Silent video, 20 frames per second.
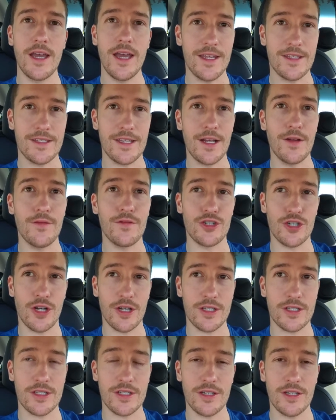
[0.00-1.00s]
instead of
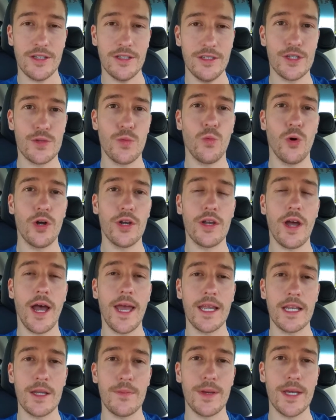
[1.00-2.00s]
just this one
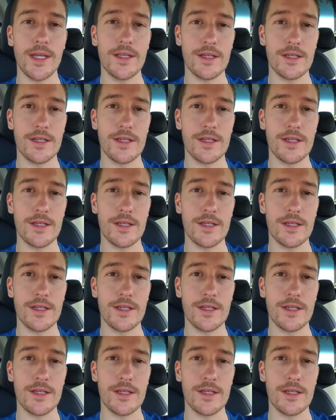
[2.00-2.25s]
night in the Peak